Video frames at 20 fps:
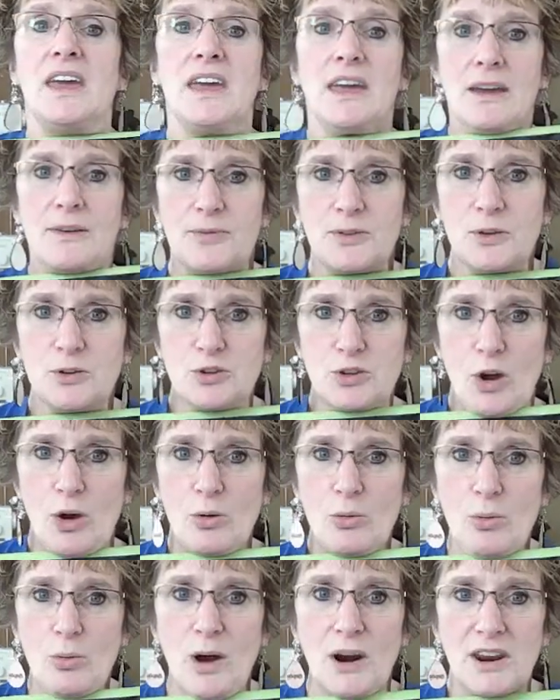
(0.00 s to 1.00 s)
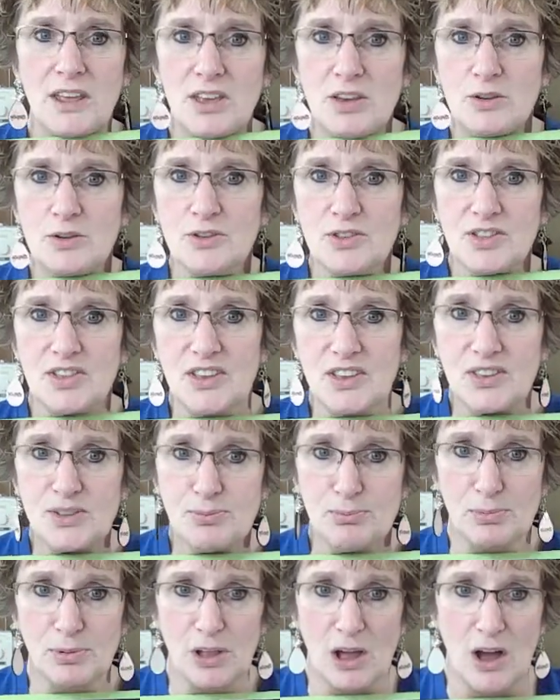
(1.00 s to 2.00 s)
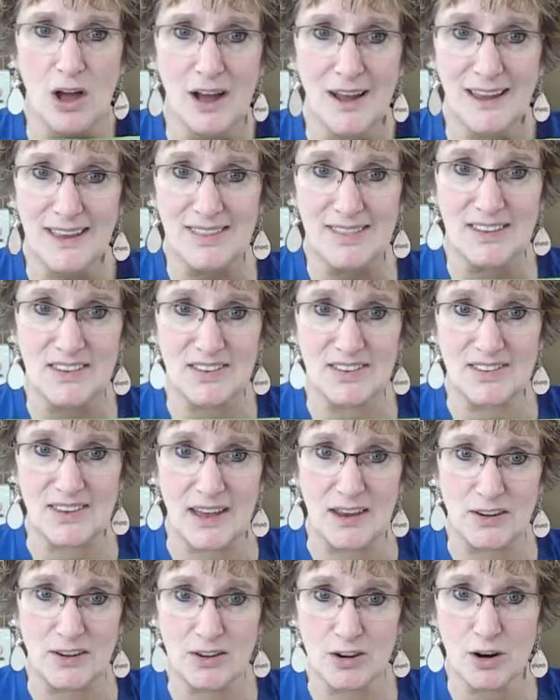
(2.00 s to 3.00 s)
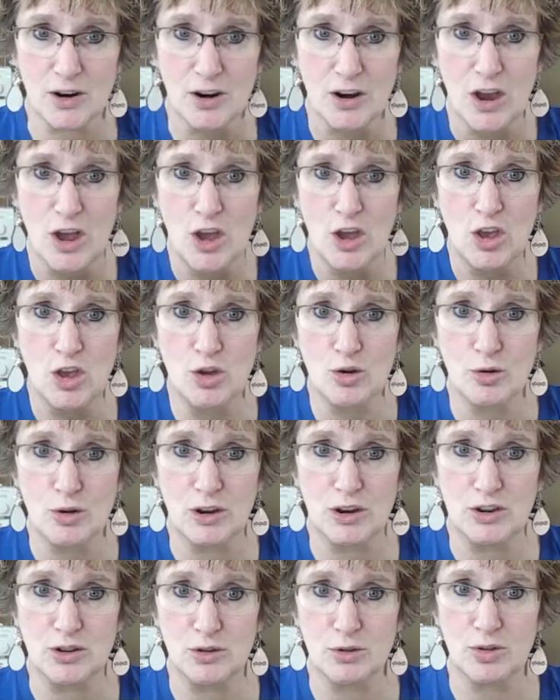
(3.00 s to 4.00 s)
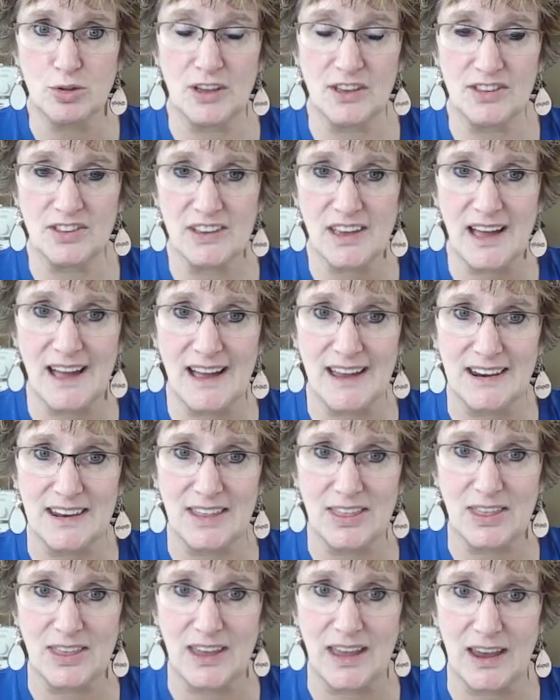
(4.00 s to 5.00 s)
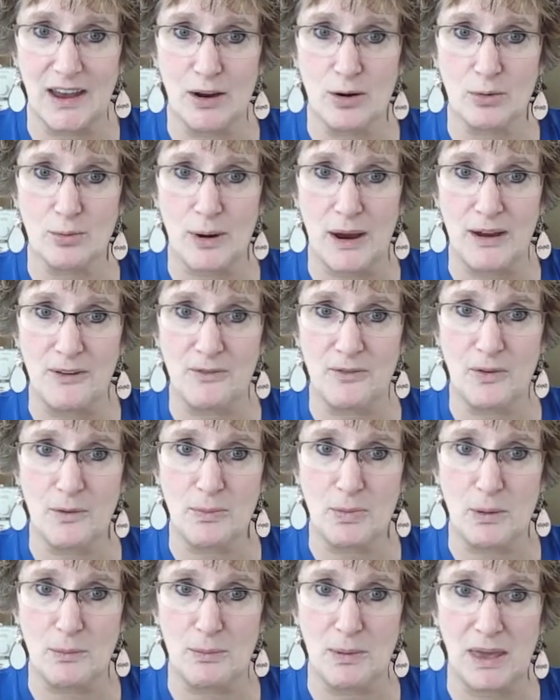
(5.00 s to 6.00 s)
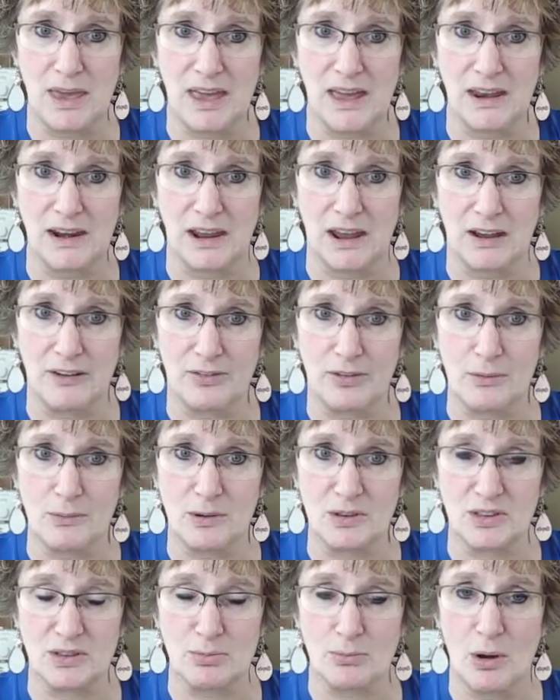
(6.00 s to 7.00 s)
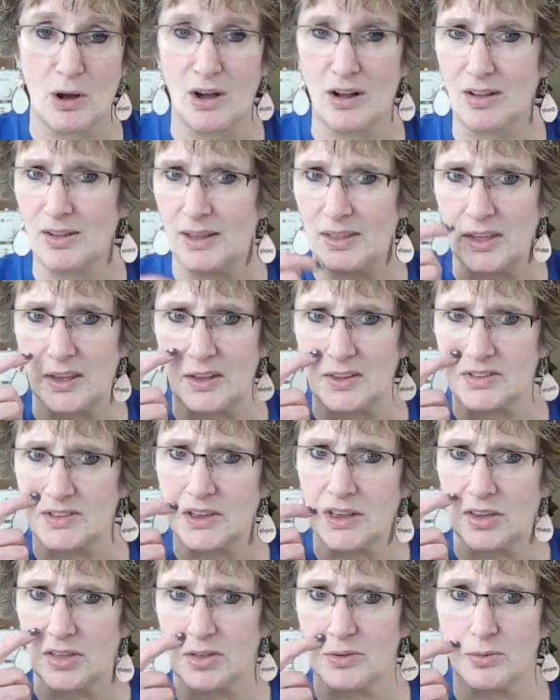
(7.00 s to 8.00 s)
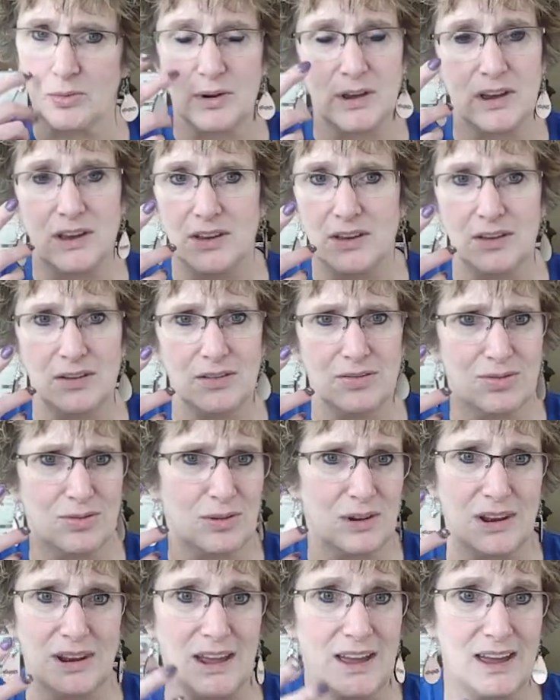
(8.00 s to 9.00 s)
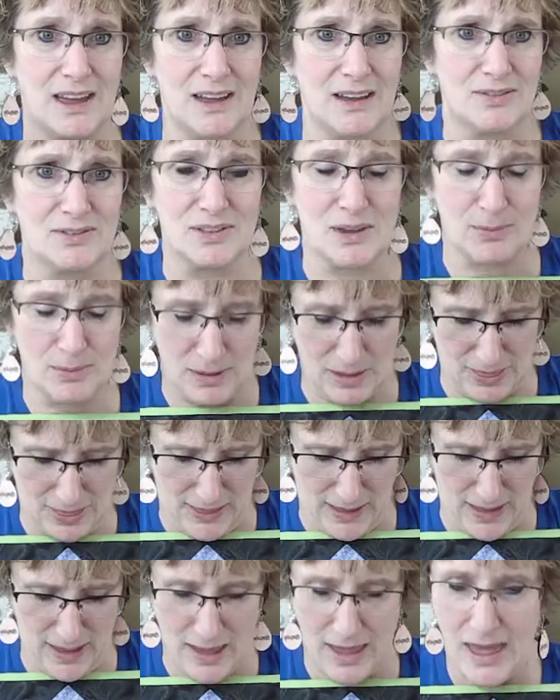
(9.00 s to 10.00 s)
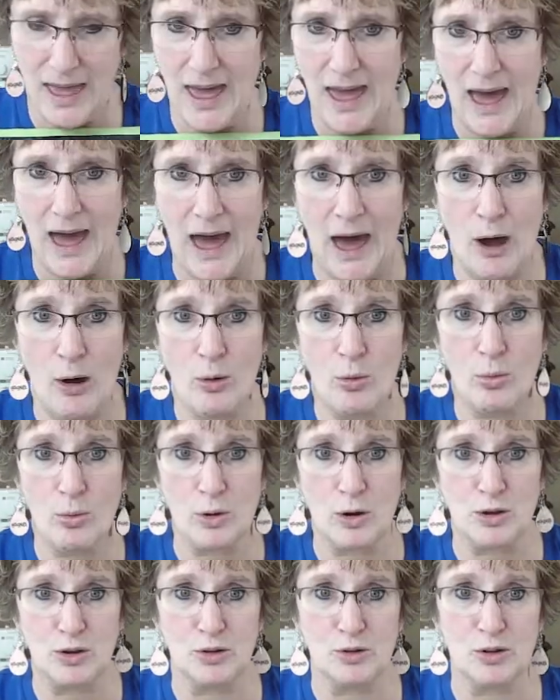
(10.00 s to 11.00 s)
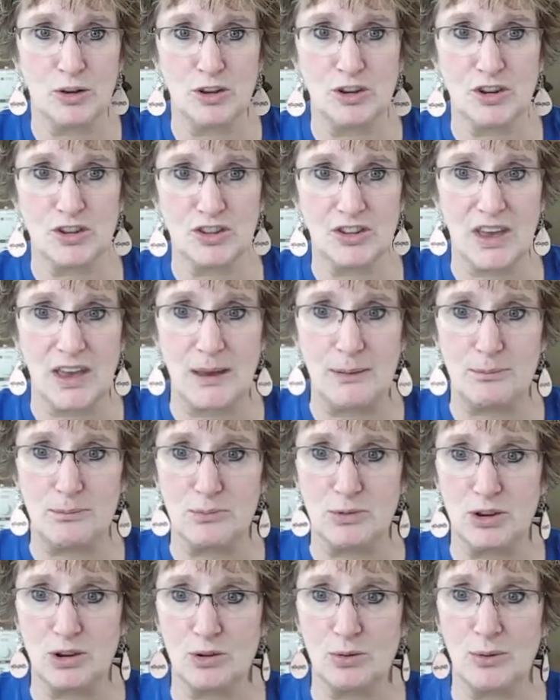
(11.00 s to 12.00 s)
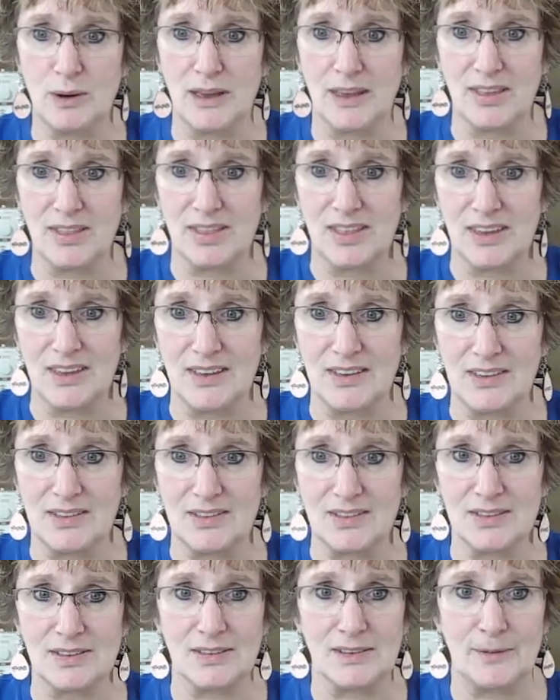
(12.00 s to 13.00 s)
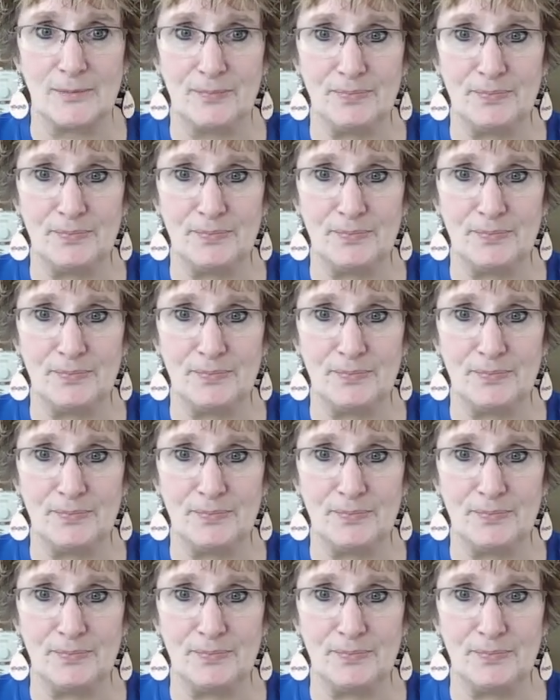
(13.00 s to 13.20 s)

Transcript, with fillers: if you don't want to use this block in the center, you can do this kind of thing right from the beginning, from a small, I think it's like three, three and a half, something like that, outward. You can just keep doing these.